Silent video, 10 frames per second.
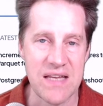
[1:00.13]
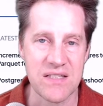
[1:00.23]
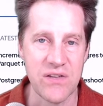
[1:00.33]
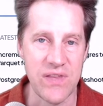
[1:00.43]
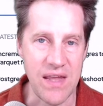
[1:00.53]

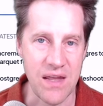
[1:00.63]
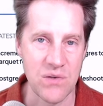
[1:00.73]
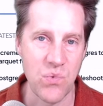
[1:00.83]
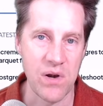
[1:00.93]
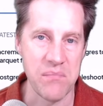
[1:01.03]
till the
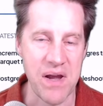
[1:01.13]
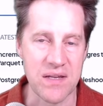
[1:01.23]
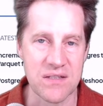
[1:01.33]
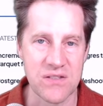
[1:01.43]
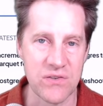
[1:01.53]
end where my
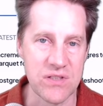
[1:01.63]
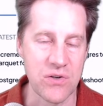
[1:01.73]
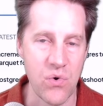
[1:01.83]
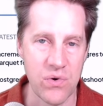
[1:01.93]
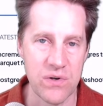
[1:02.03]
consulting
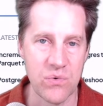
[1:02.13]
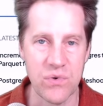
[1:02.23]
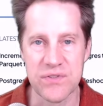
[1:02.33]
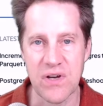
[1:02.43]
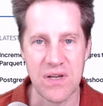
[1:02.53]
corner
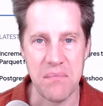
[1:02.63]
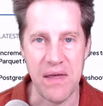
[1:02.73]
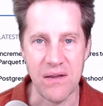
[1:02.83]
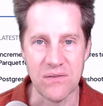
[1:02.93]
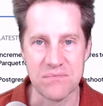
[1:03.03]
will talk
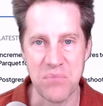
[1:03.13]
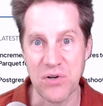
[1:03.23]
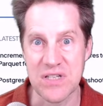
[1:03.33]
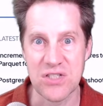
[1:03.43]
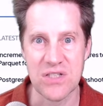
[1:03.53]
about
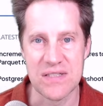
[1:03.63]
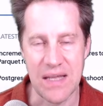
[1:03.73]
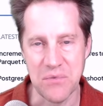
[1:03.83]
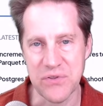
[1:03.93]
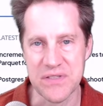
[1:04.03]
partition
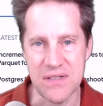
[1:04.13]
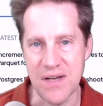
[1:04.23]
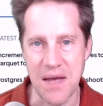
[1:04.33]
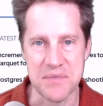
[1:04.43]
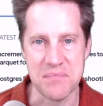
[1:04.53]
tables and
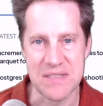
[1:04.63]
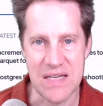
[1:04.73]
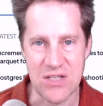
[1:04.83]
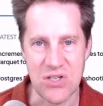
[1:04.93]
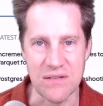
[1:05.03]

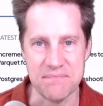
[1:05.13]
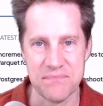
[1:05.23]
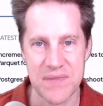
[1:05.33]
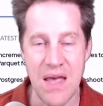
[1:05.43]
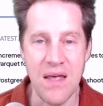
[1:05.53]
optimization.
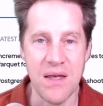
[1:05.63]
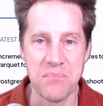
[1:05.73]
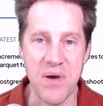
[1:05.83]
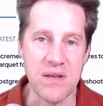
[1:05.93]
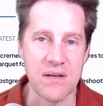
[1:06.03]

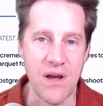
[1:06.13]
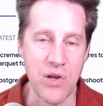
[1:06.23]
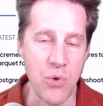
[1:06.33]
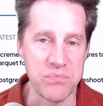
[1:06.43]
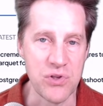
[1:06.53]
But I
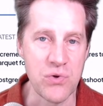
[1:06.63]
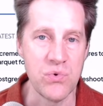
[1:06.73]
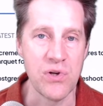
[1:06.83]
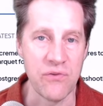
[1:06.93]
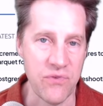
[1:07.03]
hope you,
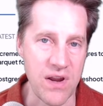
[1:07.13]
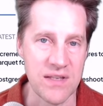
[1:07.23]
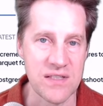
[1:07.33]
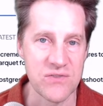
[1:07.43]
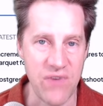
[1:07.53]
your
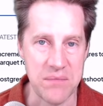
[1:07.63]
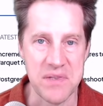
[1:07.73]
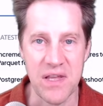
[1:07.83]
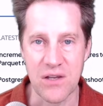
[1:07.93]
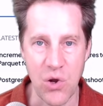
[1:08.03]
friends,
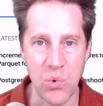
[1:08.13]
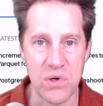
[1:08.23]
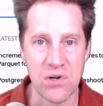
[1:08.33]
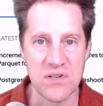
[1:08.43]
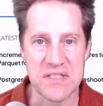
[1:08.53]
family, and
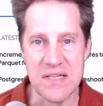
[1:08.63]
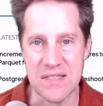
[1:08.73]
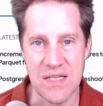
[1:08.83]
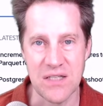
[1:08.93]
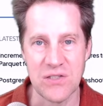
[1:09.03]
coworkers
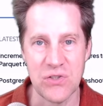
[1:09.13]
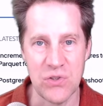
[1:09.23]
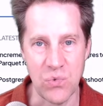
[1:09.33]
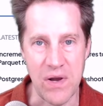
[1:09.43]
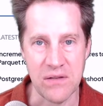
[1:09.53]
continue to
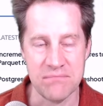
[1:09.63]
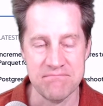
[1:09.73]
do well.